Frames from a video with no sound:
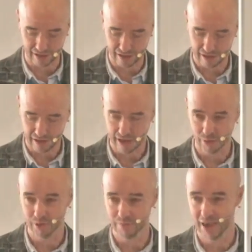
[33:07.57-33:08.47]
and we
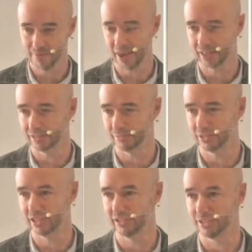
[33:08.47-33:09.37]
may make some
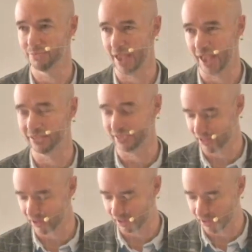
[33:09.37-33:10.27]
serious mess in our
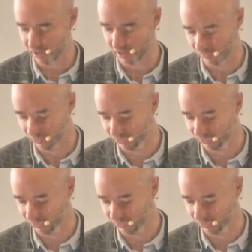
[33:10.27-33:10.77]
lives,